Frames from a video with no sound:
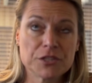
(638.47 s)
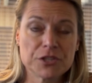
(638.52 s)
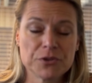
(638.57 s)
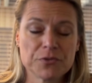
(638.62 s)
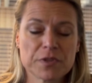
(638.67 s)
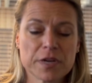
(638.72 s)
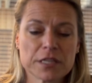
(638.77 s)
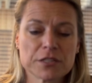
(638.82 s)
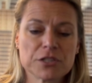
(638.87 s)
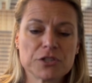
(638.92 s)

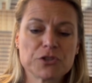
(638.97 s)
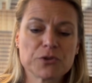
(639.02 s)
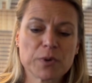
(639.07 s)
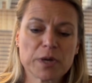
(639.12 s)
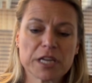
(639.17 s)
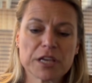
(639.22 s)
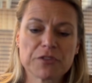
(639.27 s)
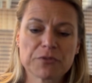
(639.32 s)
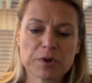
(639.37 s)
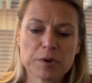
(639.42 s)

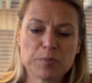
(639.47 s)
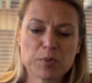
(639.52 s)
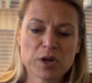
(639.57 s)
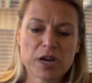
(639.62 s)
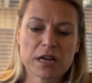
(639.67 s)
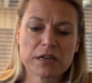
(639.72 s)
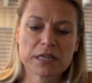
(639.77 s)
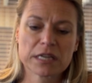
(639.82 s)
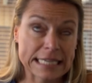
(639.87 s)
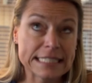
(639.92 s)
2023 put
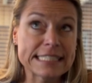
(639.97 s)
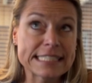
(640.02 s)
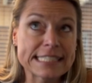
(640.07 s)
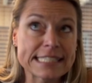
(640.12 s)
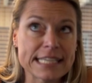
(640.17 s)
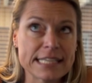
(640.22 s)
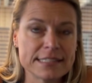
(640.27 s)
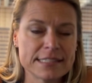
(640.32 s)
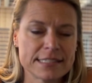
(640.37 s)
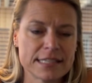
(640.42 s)
out a
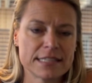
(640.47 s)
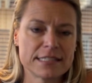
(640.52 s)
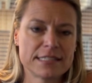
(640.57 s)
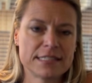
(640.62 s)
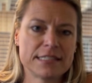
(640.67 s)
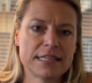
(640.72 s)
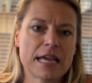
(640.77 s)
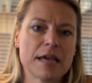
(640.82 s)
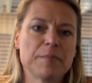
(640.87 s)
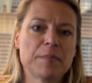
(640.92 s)
consensus
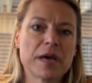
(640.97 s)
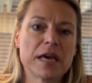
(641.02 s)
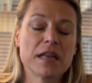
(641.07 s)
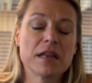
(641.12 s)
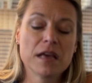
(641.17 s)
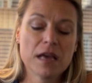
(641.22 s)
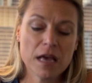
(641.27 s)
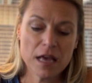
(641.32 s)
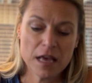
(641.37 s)
statement.